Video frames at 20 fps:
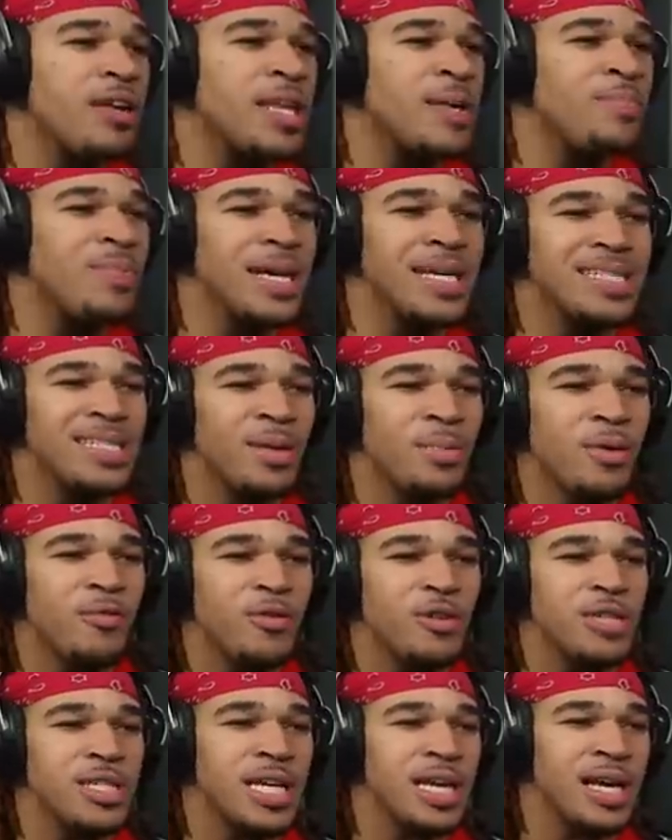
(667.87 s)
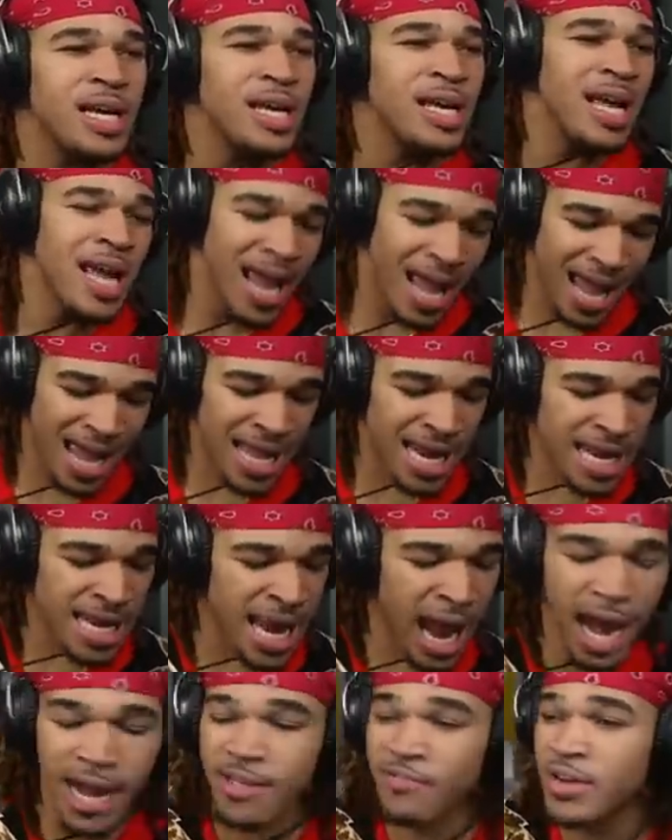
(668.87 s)
play some of her shit. And
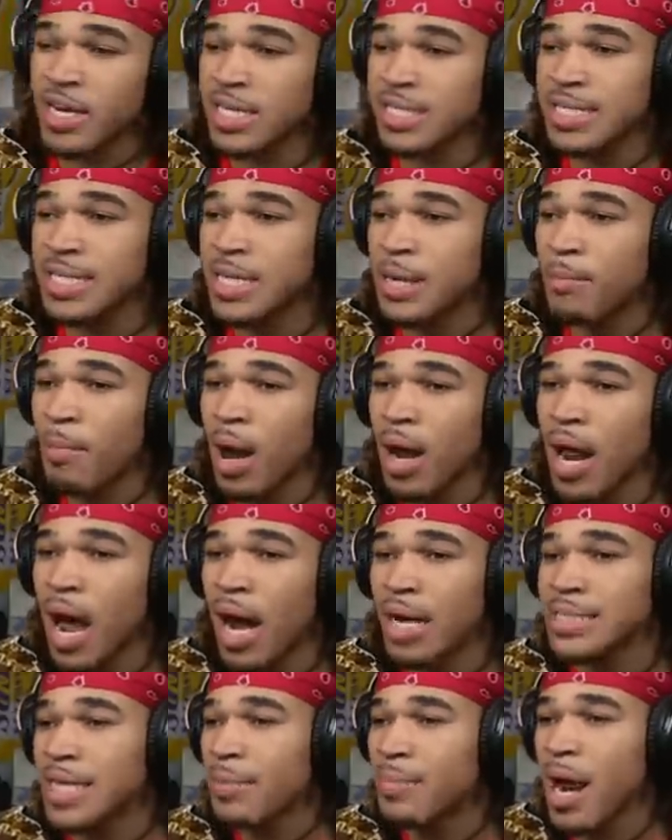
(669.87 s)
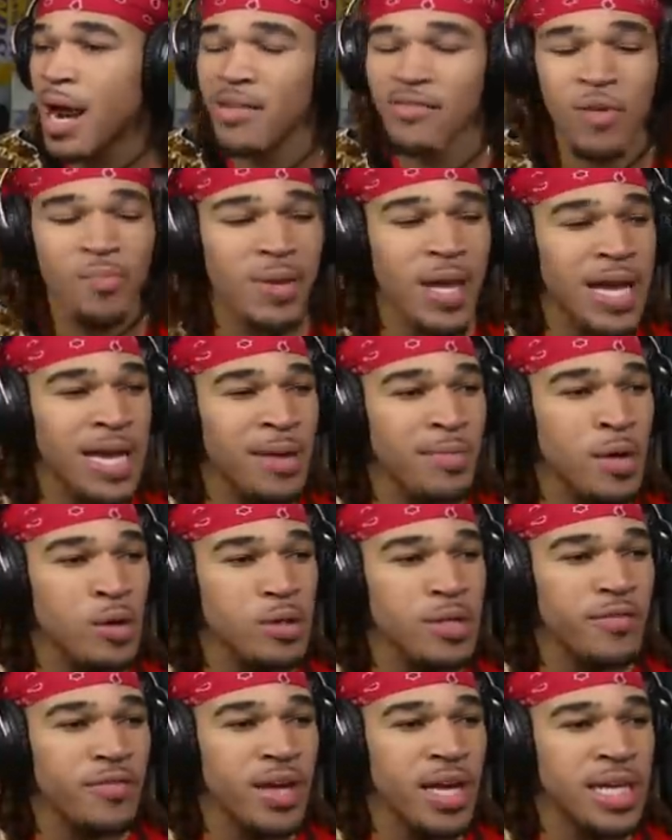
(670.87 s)
not even to see the buttocks. I'm not even playing the music
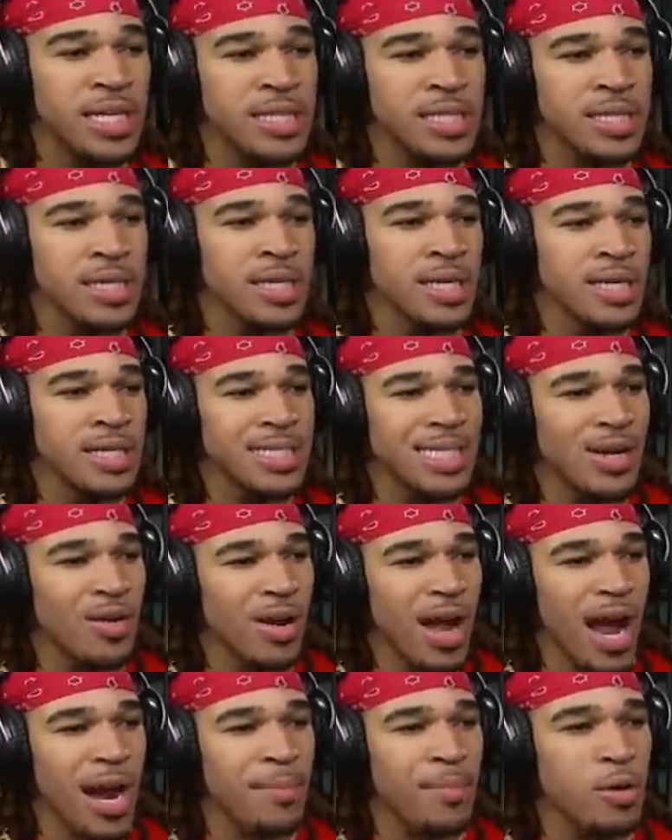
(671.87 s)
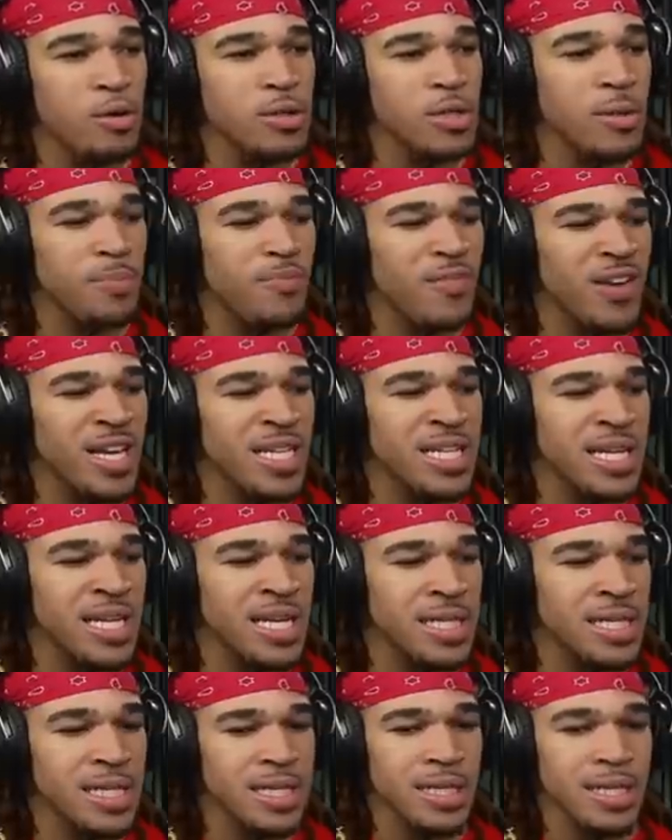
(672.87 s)
vids. She don't got a music vid to
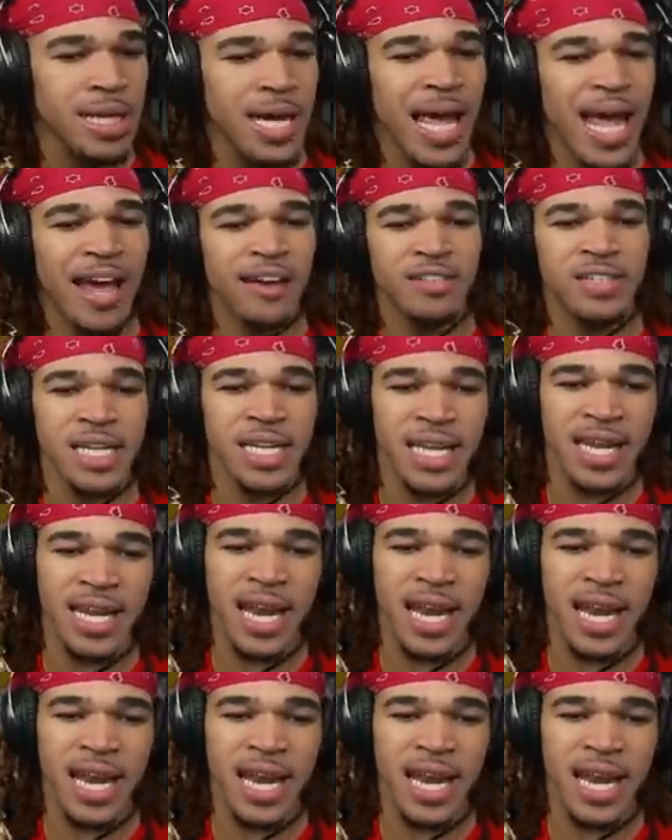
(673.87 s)
this. If she did, I